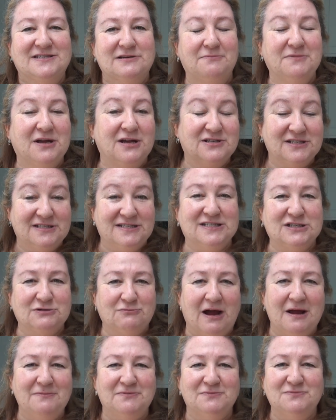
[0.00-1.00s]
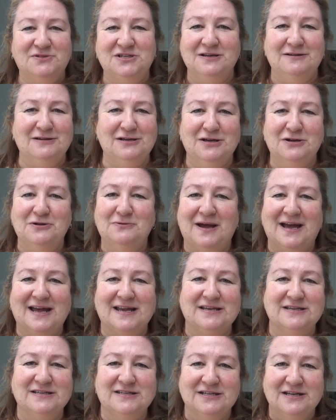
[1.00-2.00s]
so I'm going to describe them to you
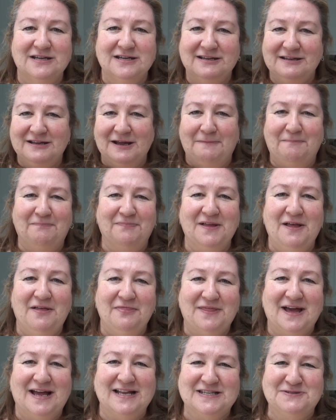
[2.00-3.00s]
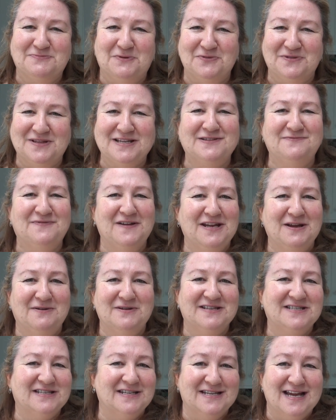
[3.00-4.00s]
and yeah, that's what this video
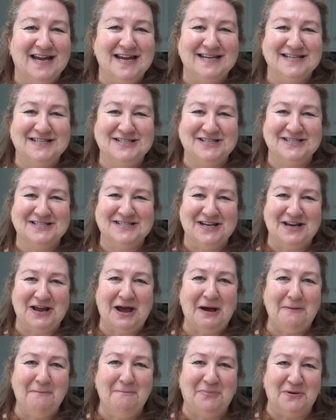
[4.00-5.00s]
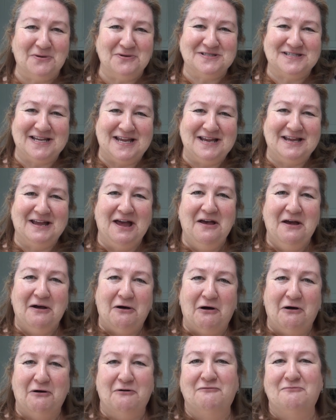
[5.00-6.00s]
is today. It's just an unboxing
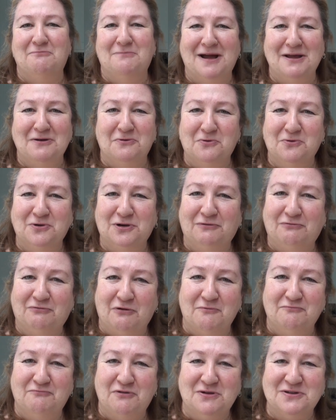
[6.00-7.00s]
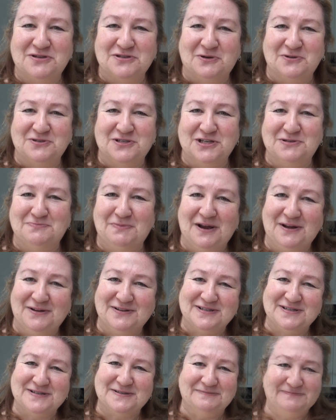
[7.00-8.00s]
of my order from Rose Cottage
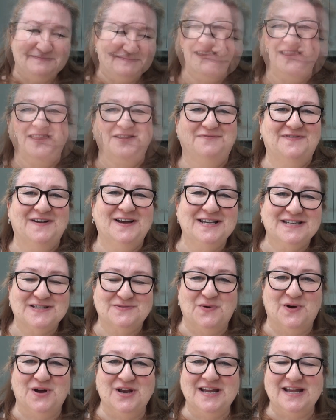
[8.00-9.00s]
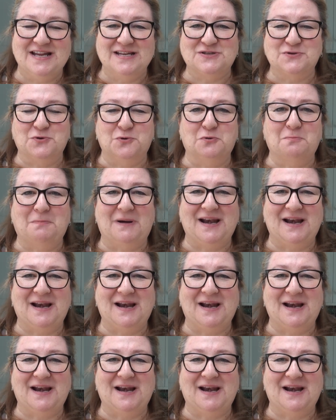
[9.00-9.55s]
Plants. The first one is called